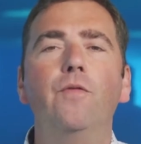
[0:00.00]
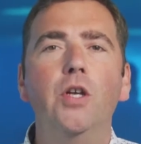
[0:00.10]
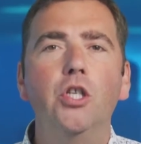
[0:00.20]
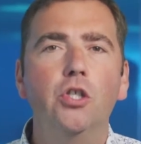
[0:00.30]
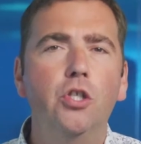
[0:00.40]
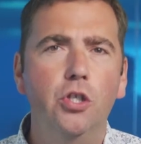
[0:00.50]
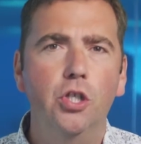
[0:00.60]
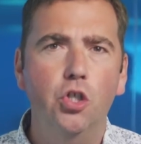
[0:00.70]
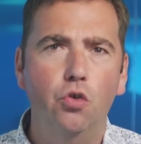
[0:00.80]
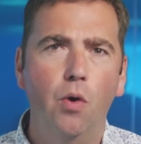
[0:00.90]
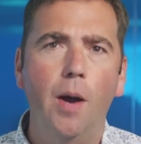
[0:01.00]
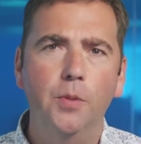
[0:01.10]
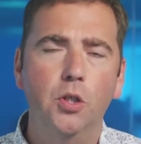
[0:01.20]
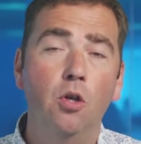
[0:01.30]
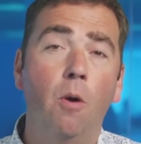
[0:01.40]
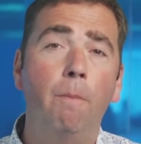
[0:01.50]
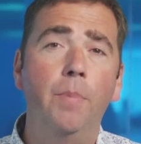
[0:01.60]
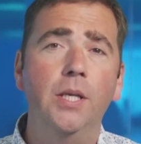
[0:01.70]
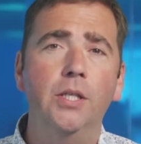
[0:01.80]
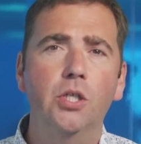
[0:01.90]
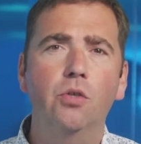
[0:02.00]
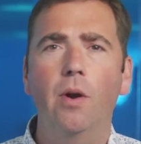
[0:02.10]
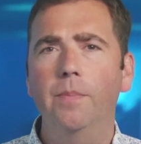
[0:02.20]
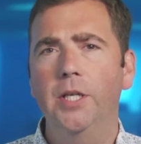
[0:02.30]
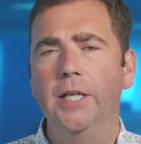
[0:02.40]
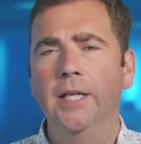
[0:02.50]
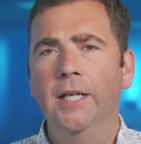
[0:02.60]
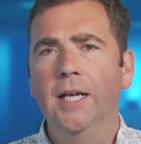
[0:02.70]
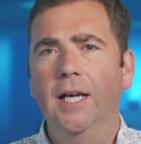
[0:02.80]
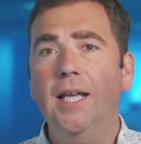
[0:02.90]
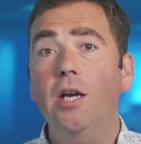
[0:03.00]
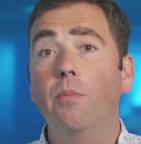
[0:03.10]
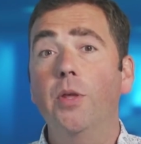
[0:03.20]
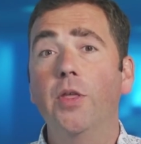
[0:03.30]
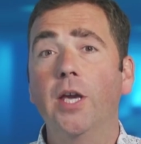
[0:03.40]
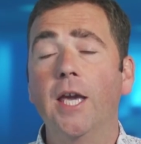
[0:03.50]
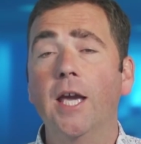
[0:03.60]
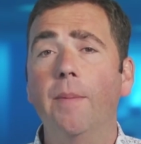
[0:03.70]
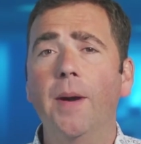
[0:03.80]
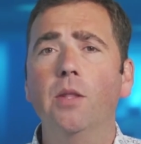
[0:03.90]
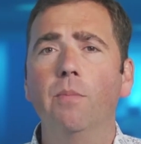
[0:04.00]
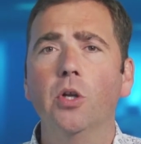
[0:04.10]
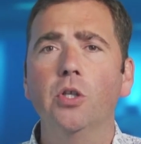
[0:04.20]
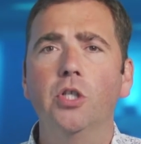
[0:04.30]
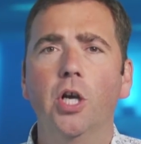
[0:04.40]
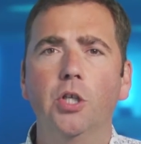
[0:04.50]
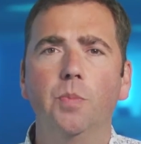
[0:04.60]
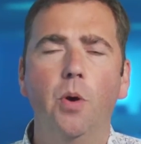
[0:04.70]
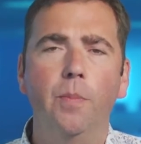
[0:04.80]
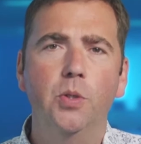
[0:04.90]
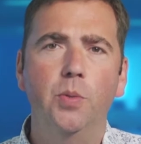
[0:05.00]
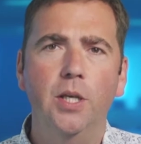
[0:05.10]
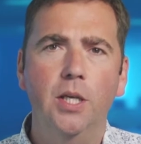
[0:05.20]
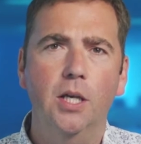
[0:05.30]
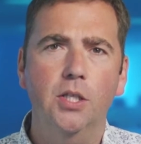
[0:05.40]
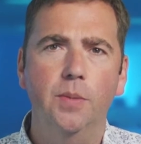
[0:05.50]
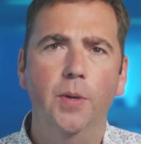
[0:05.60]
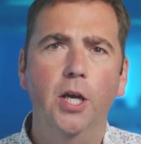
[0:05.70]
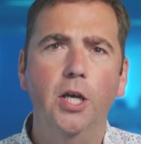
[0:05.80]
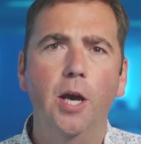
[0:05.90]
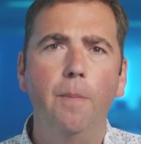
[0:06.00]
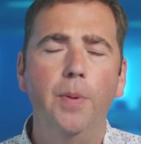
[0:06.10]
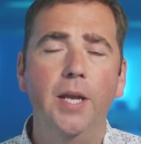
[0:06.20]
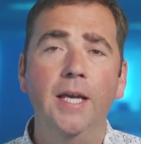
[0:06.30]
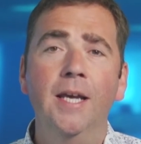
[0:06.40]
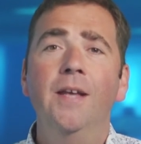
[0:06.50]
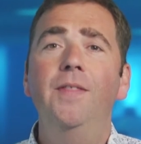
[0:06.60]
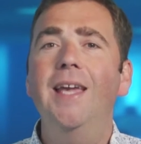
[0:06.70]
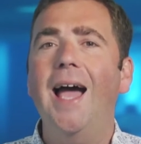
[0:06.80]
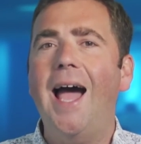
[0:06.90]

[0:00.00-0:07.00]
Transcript: a vision to disrupt, not be disrupted. And that got me thinking about the modern touchpoint between customer and company, the